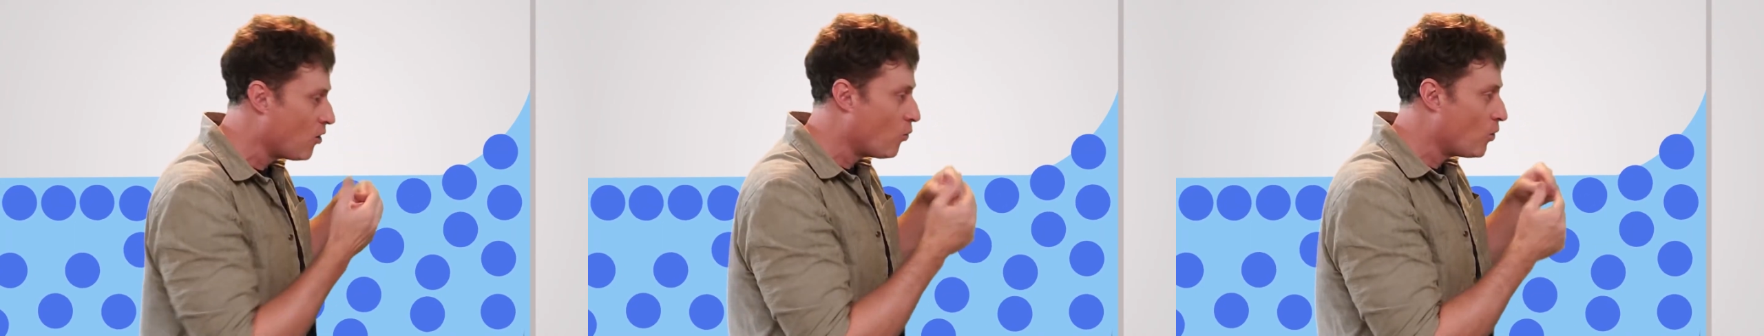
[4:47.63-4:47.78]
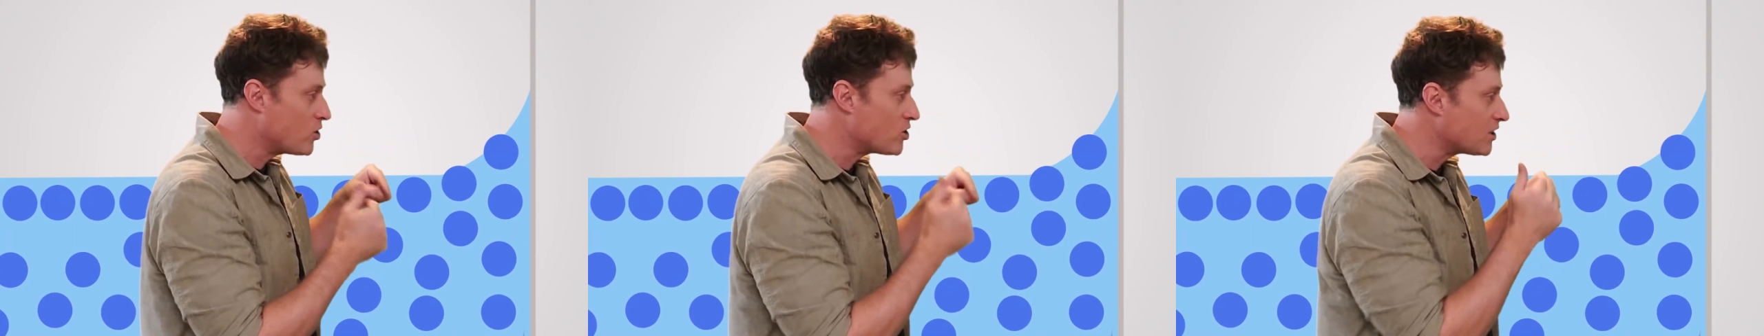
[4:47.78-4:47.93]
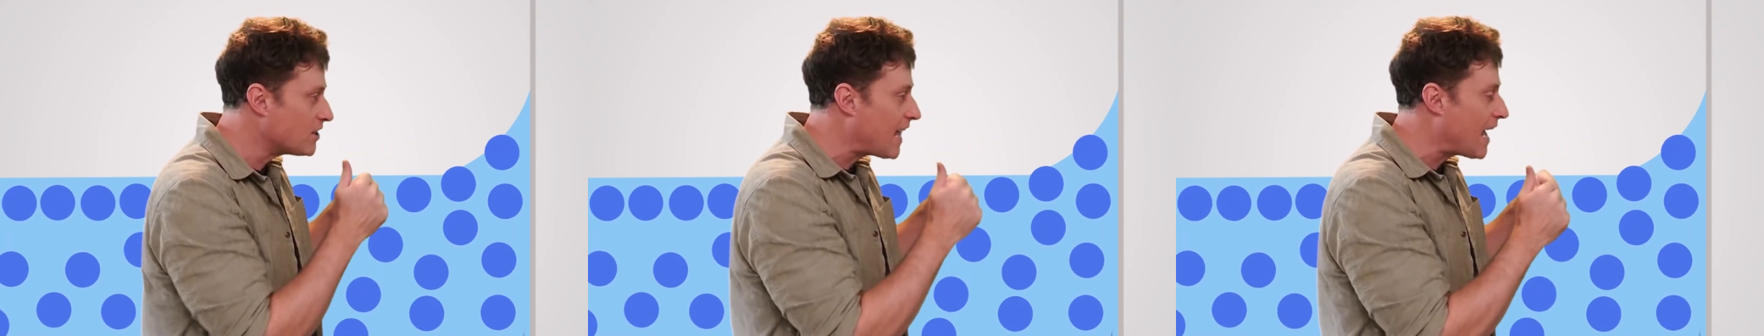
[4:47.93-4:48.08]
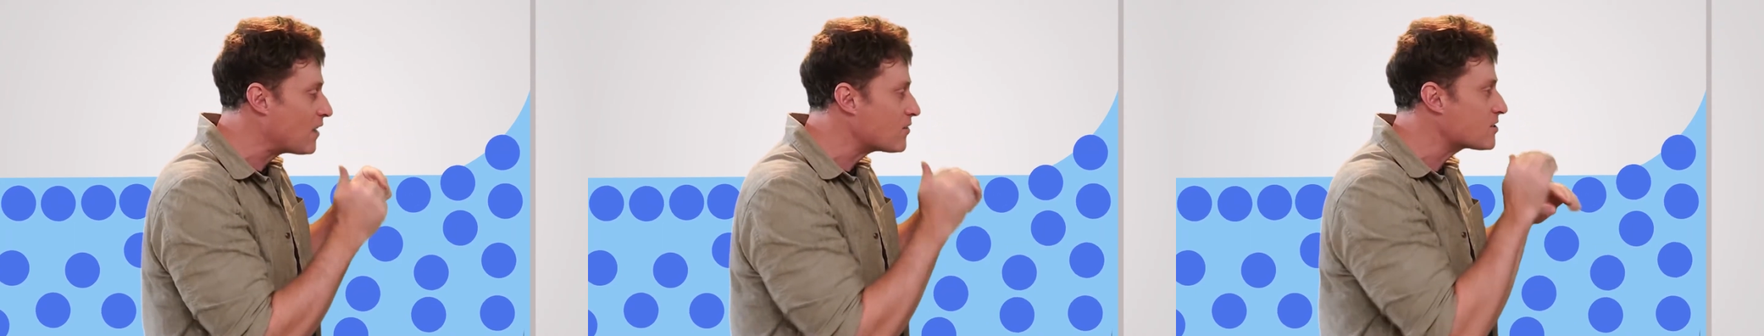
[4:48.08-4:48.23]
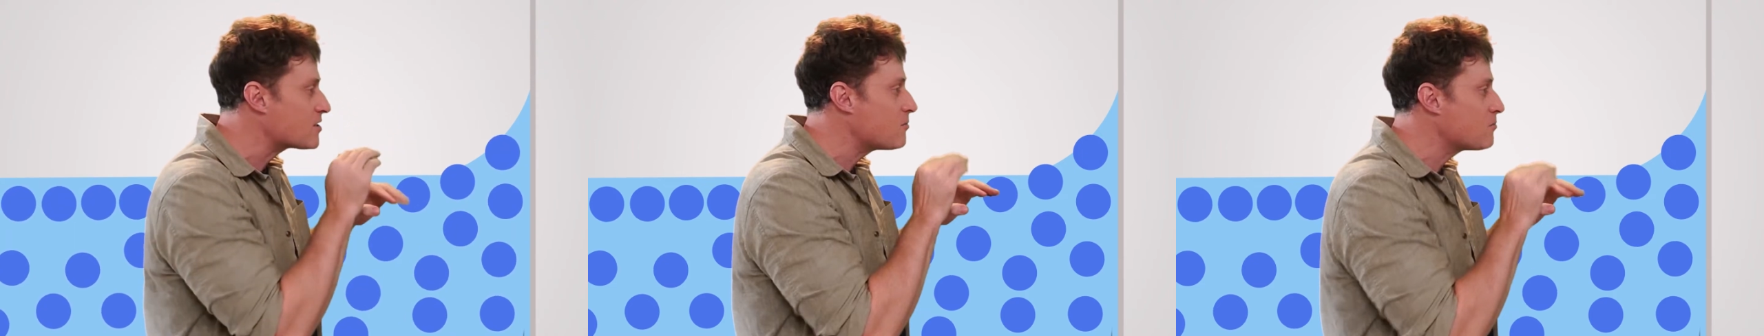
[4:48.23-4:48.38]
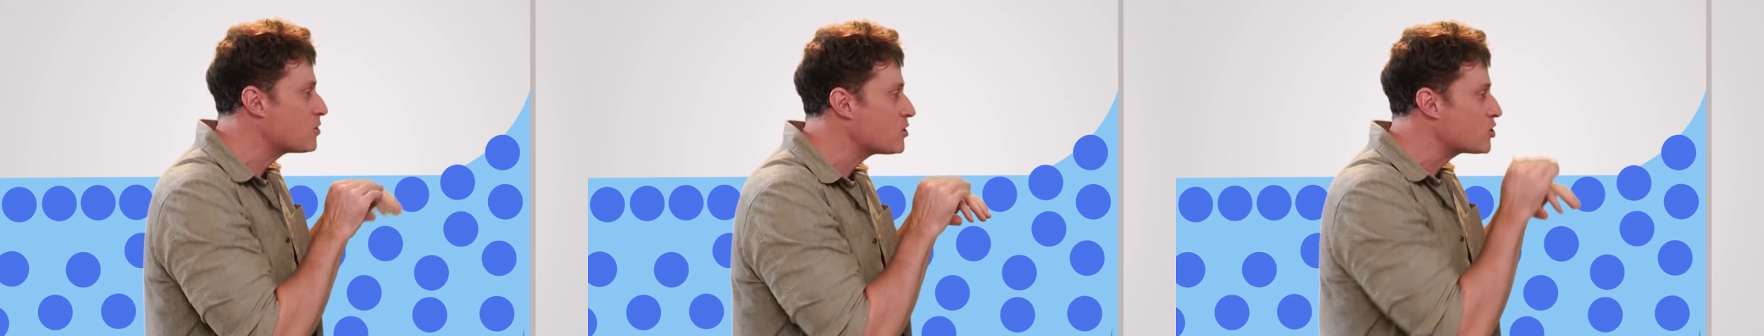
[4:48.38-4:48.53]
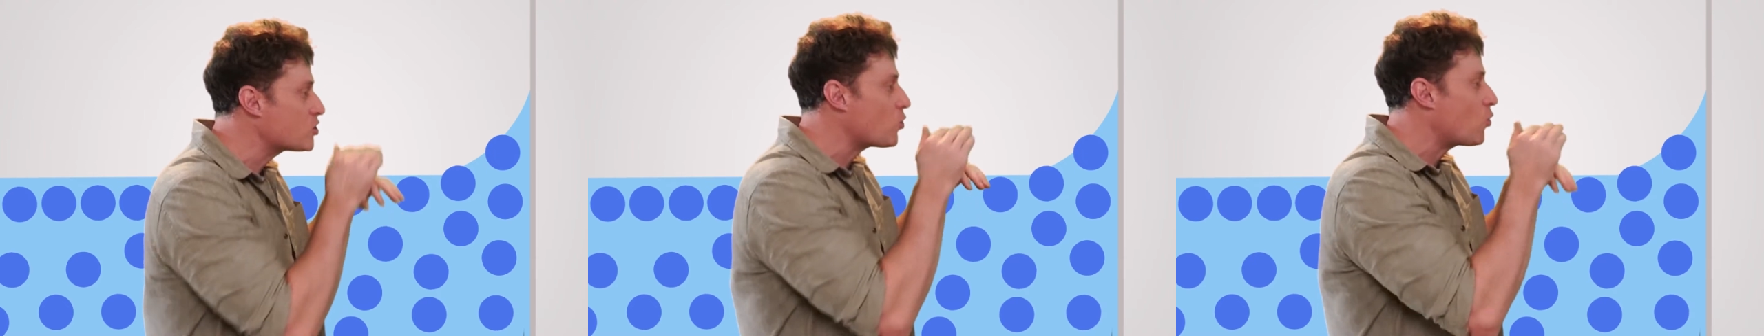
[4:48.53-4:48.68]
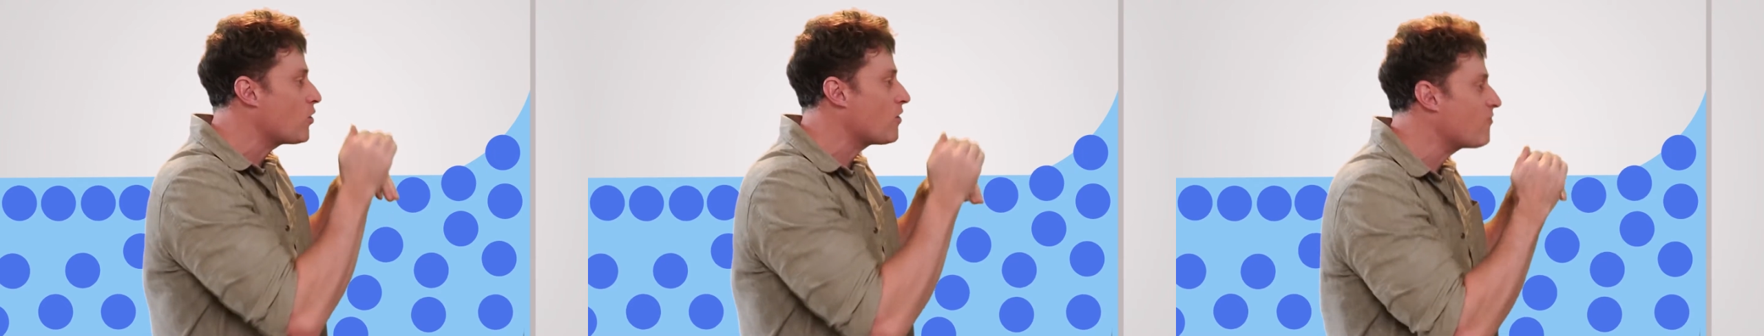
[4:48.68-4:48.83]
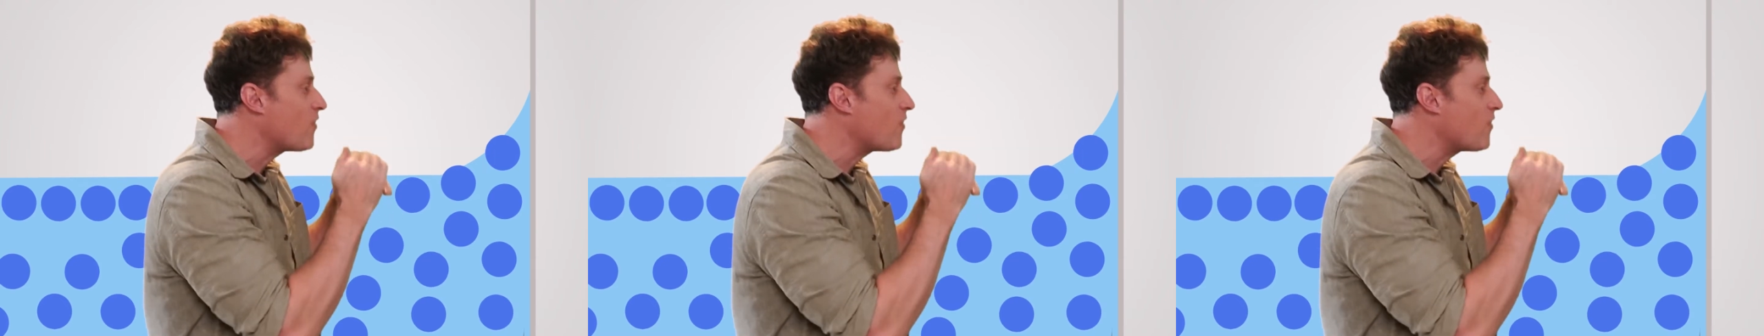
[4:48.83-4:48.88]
which allows them to sort